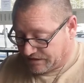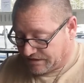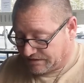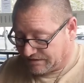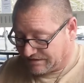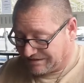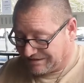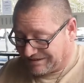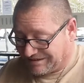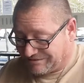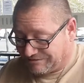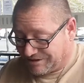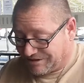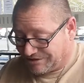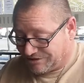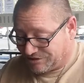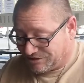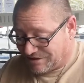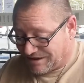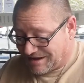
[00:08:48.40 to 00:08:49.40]
Let's give
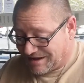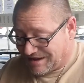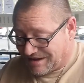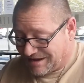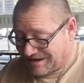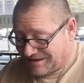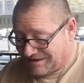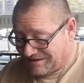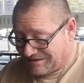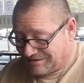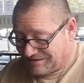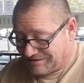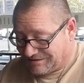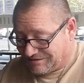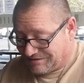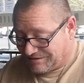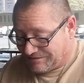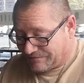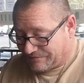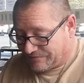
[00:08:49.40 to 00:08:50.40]
it a try.
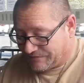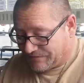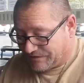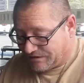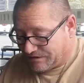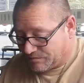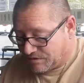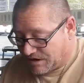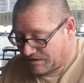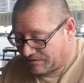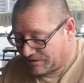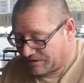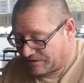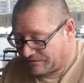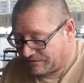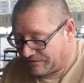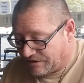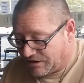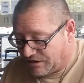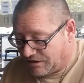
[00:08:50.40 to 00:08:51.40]
It's probably gonna
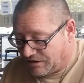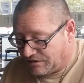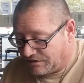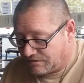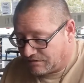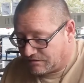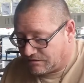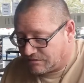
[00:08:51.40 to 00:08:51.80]
fall.